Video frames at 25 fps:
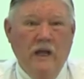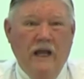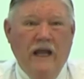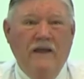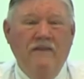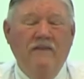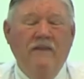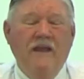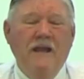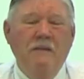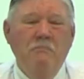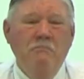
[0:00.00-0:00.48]

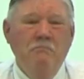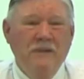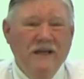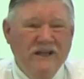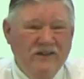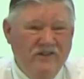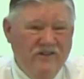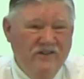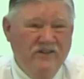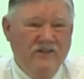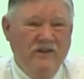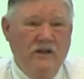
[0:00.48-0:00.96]
And they
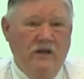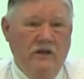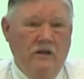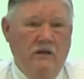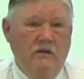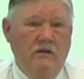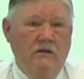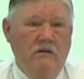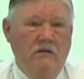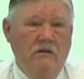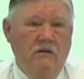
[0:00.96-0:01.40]
missed it.